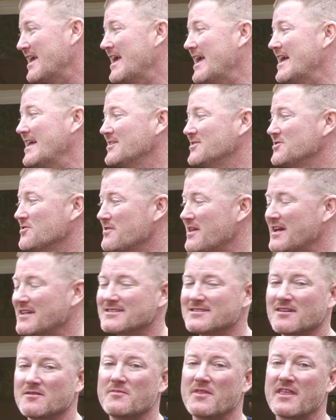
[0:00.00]
And so
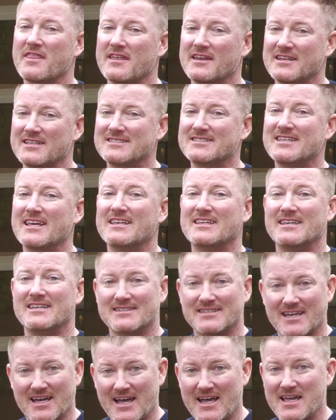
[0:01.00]
that's something that is taking
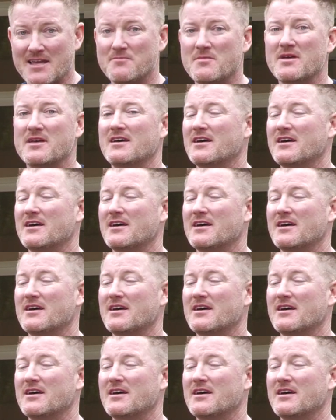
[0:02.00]
time.